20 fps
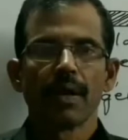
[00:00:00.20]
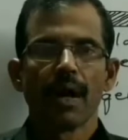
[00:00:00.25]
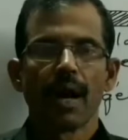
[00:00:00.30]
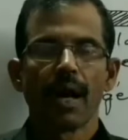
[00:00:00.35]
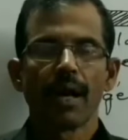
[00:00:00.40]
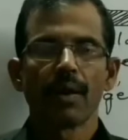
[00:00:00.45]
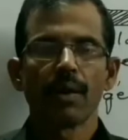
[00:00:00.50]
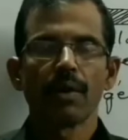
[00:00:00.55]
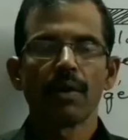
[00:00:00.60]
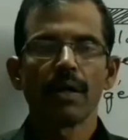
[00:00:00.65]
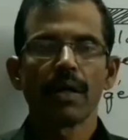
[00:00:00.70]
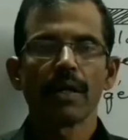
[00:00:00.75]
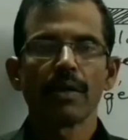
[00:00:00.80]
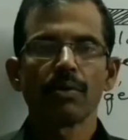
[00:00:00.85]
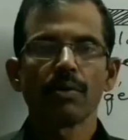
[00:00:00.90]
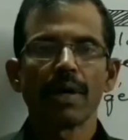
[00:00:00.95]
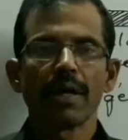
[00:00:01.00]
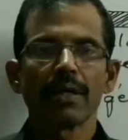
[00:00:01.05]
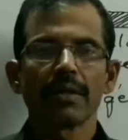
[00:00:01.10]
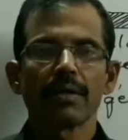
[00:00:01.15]
Hello
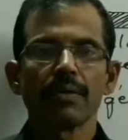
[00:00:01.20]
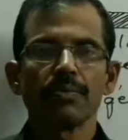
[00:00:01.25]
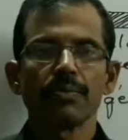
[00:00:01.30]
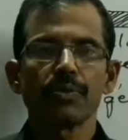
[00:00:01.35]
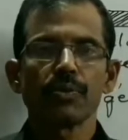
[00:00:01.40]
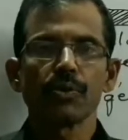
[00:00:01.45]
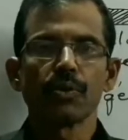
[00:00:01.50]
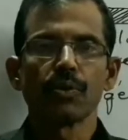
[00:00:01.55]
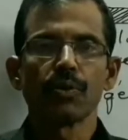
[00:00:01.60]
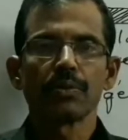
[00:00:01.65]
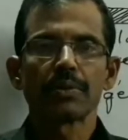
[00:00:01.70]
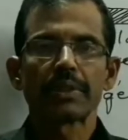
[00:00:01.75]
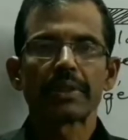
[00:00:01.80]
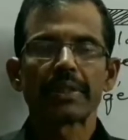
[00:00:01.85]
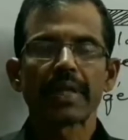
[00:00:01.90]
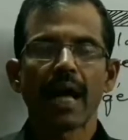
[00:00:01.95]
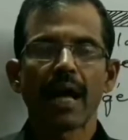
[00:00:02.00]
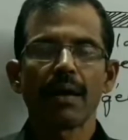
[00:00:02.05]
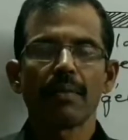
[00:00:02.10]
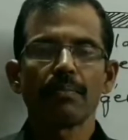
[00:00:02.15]
and welcome to
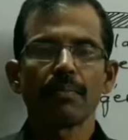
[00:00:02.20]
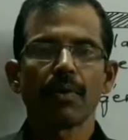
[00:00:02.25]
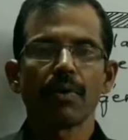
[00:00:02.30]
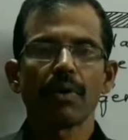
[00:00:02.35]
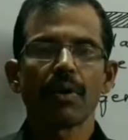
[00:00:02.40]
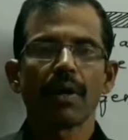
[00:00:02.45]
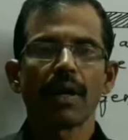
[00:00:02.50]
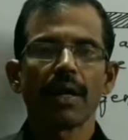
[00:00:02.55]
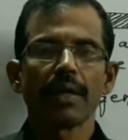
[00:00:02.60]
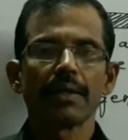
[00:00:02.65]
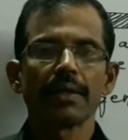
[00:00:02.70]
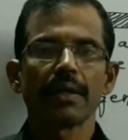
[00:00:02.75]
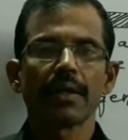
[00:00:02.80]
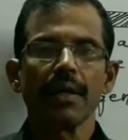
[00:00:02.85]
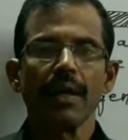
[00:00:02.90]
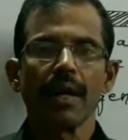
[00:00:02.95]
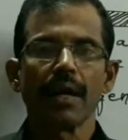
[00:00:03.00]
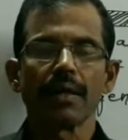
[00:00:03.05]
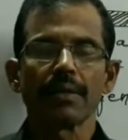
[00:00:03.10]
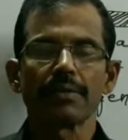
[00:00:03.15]
SAM
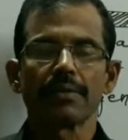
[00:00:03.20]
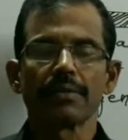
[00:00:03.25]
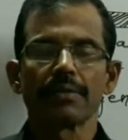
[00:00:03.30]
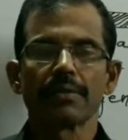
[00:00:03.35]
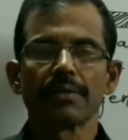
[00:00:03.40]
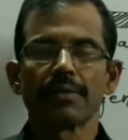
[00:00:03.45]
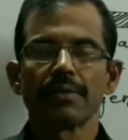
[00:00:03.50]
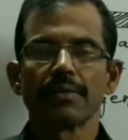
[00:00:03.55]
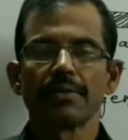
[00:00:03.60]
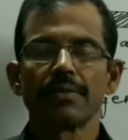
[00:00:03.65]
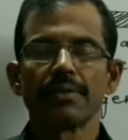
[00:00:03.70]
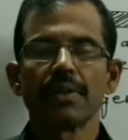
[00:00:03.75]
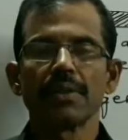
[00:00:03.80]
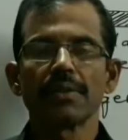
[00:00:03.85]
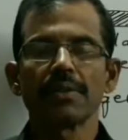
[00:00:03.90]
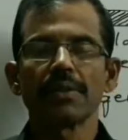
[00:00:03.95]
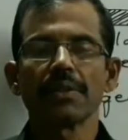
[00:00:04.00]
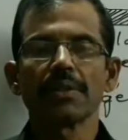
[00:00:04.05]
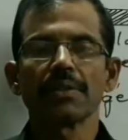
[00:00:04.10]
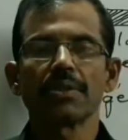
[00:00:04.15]
online class.
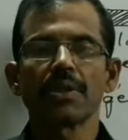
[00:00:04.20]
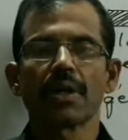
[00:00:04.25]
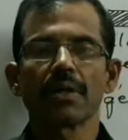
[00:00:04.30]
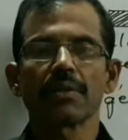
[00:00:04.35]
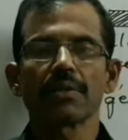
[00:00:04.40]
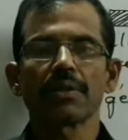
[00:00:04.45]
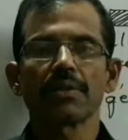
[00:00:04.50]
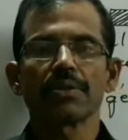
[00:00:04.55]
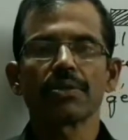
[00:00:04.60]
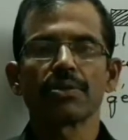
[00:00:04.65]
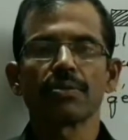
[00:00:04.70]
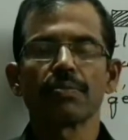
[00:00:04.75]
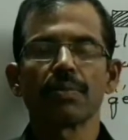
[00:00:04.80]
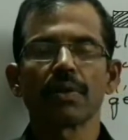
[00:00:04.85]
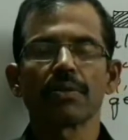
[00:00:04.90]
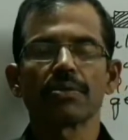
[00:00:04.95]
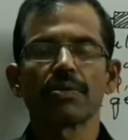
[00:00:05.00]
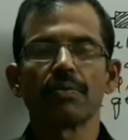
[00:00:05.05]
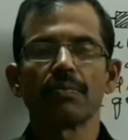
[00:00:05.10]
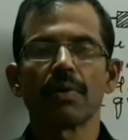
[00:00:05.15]
This is Dr.
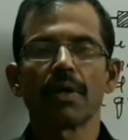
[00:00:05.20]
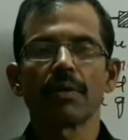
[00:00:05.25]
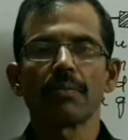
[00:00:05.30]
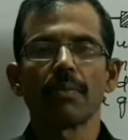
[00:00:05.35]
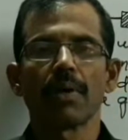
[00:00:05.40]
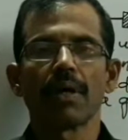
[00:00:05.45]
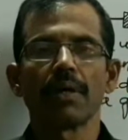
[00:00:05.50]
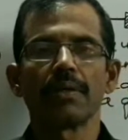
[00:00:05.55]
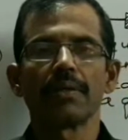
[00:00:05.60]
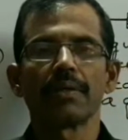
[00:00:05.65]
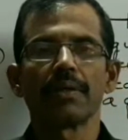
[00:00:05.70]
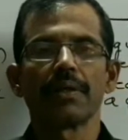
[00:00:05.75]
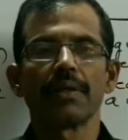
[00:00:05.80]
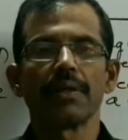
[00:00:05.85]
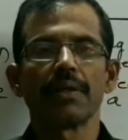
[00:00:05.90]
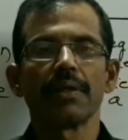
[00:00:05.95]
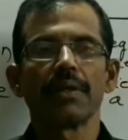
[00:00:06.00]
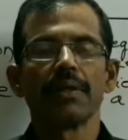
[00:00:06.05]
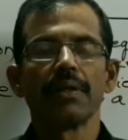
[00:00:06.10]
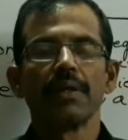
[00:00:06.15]
Subrat Kumar
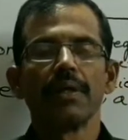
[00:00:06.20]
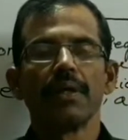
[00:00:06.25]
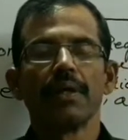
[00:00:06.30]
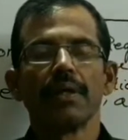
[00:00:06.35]
Mahanti.